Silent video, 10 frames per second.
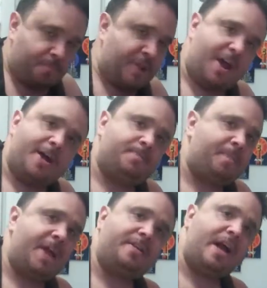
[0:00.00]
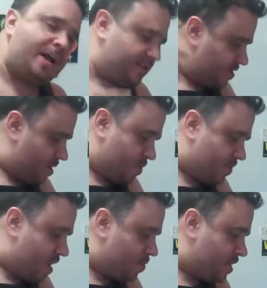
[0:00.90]
they're not bad guys, and they were
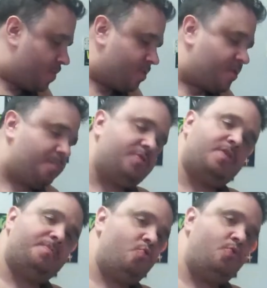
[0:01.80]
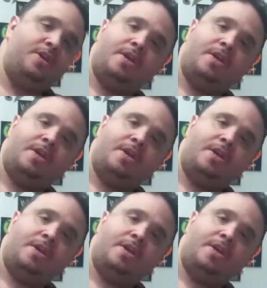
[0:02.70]
great when they were in W W E.